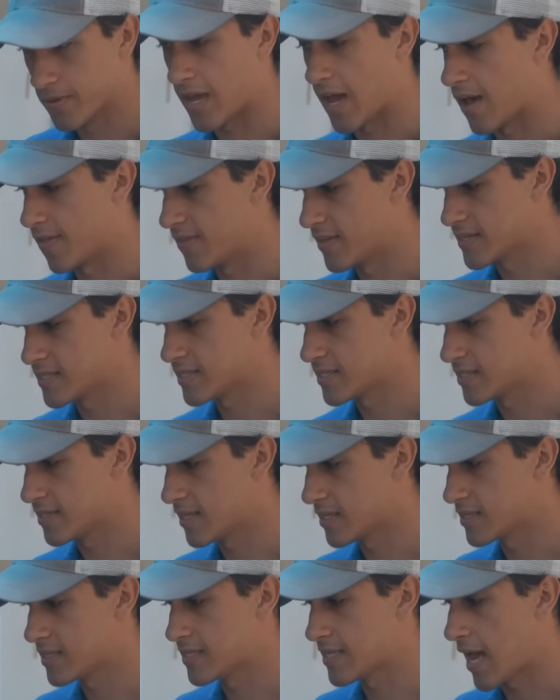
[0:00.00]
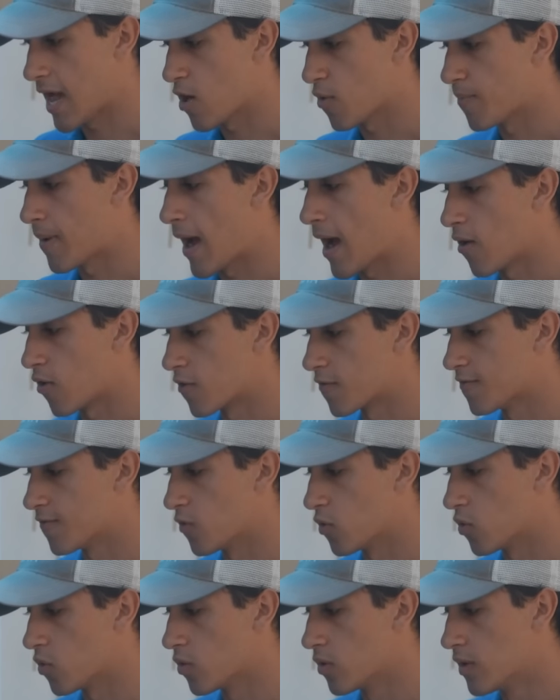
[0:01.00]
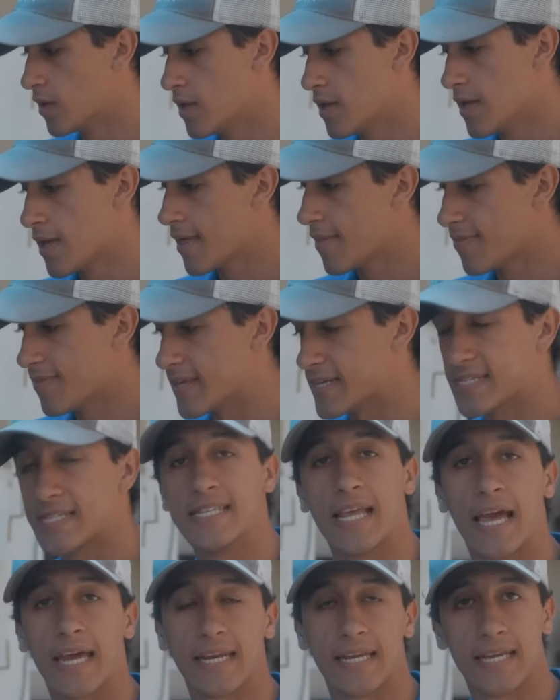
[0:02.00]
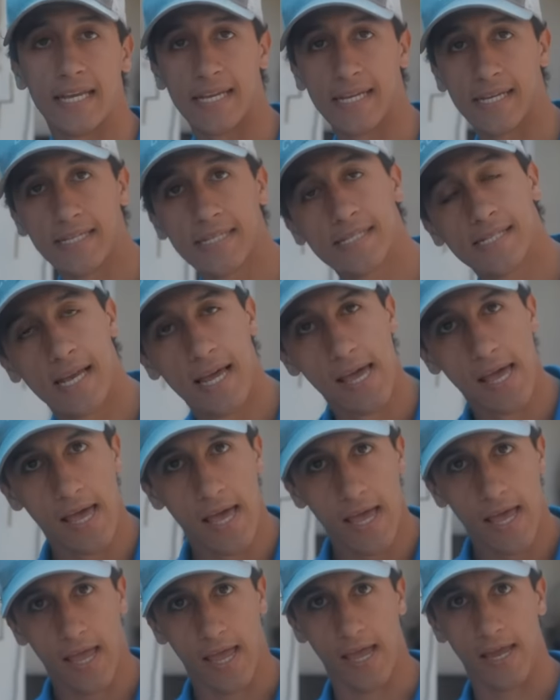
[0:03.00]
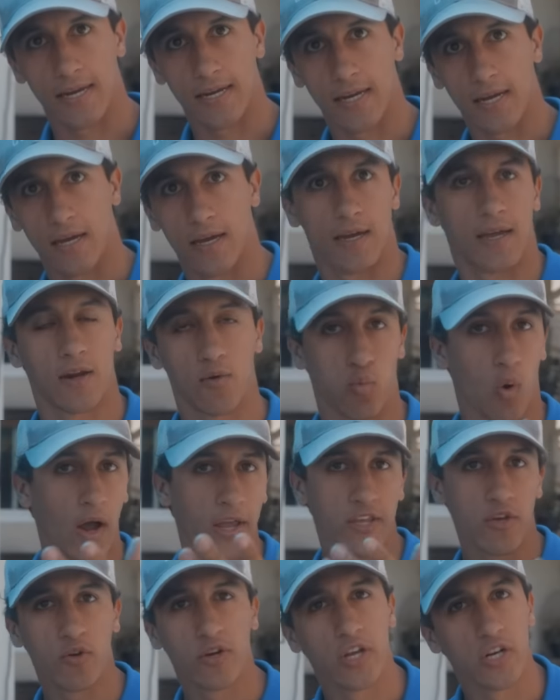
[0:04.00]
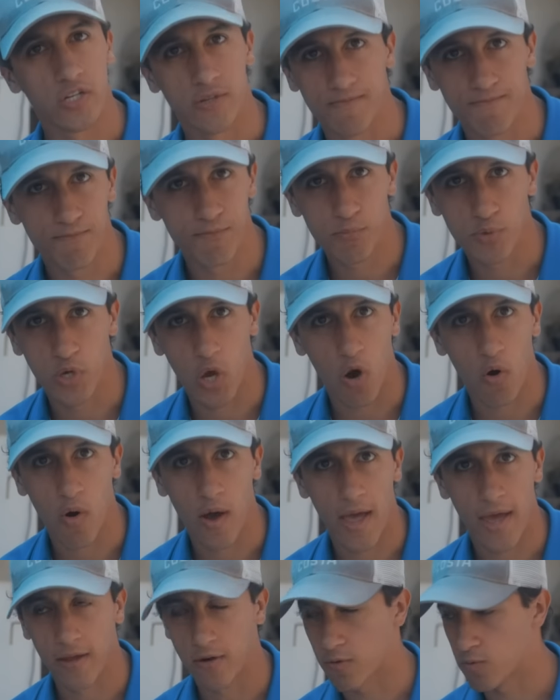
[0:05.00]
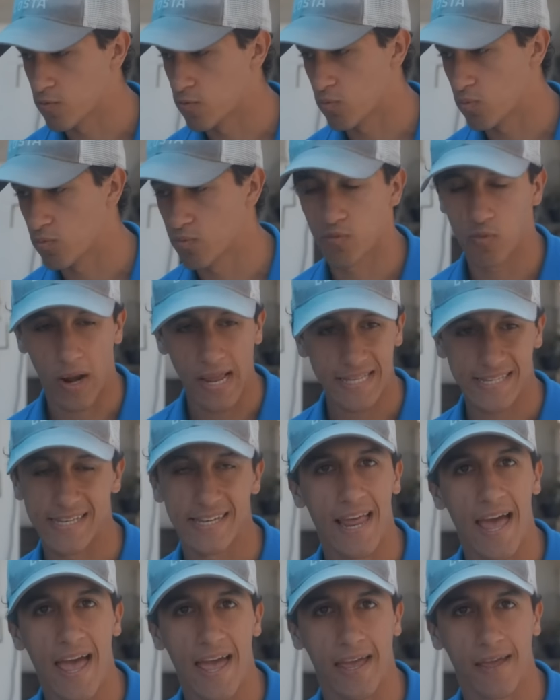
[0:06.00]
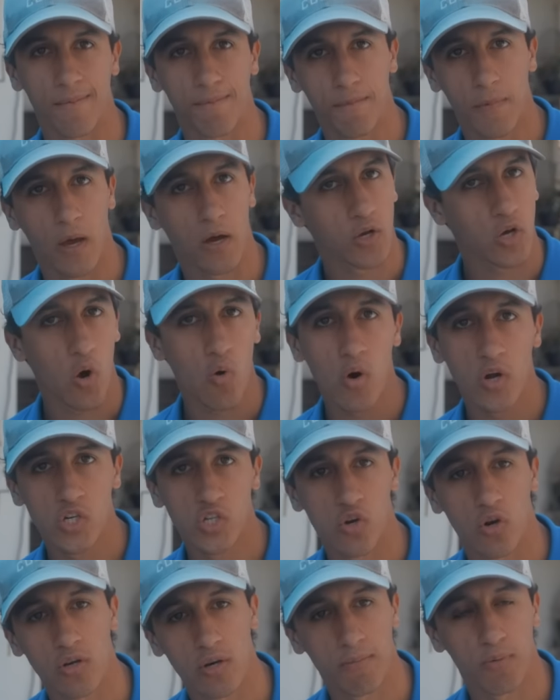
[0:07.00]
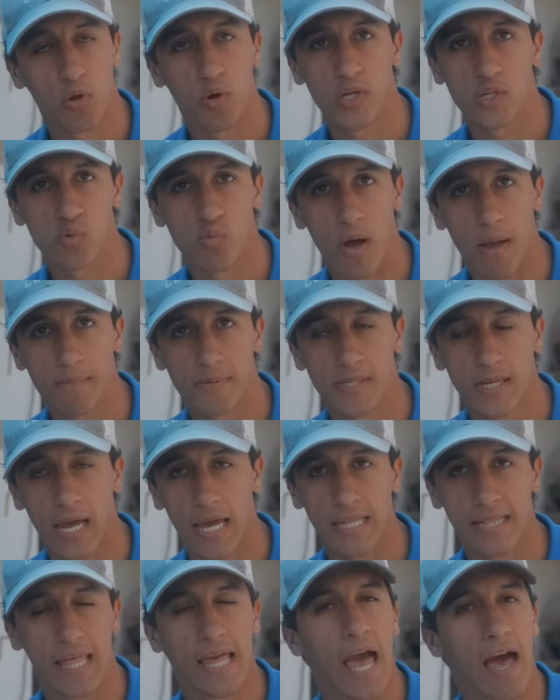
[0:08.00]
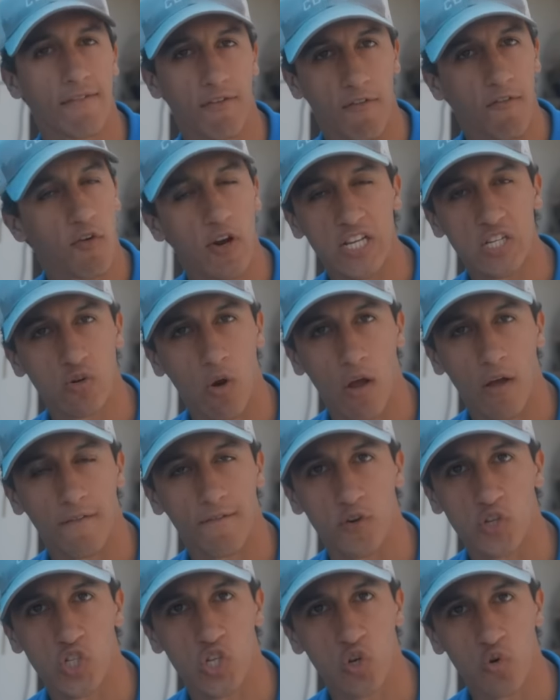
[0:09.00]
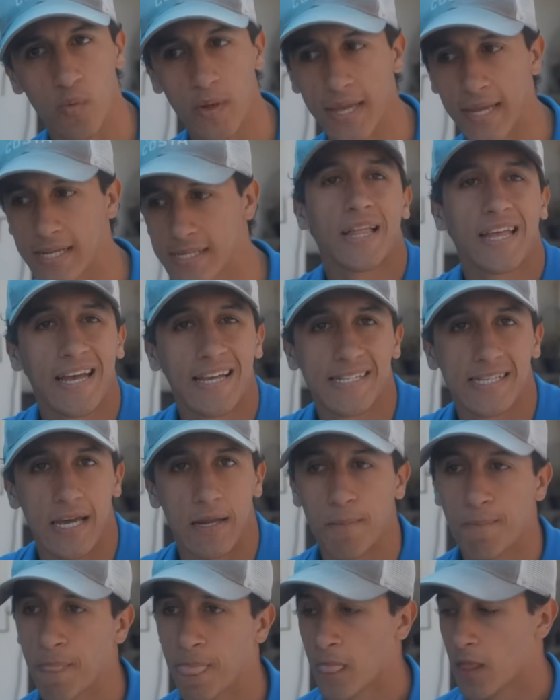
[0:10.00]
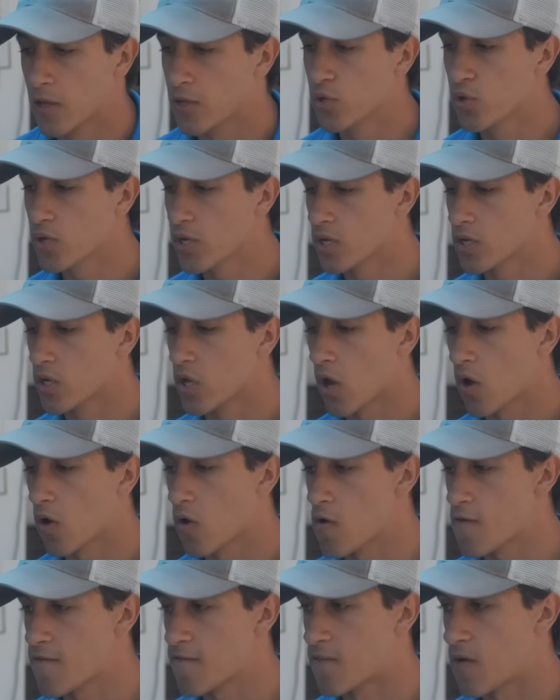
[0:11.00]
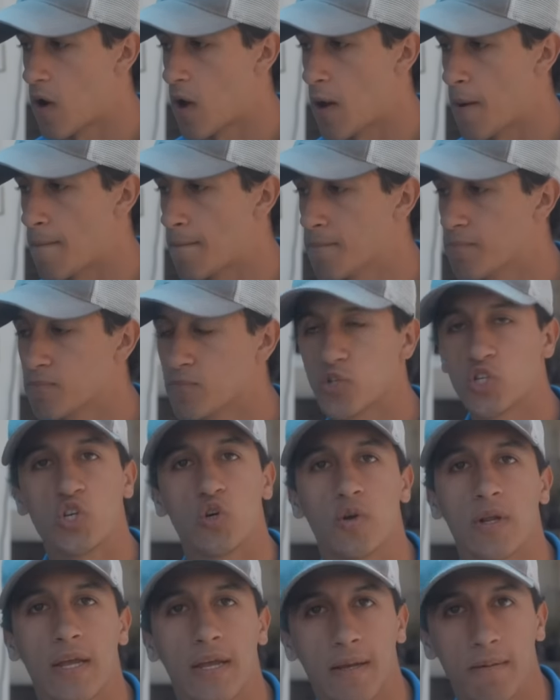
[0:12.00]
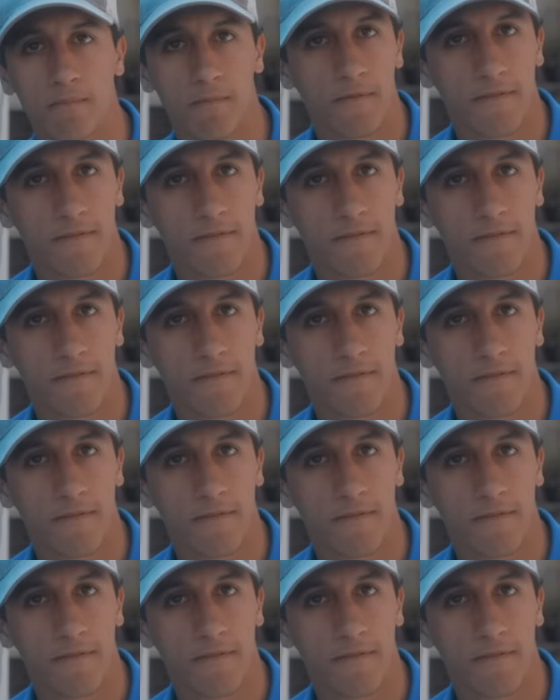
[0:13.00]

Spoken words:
Yeah, this is how powerful this data is, and why you can go ahead right today. Go on Drone Deploy's website. They have a free trial for 2 weeks. Like I said, you can go from shooting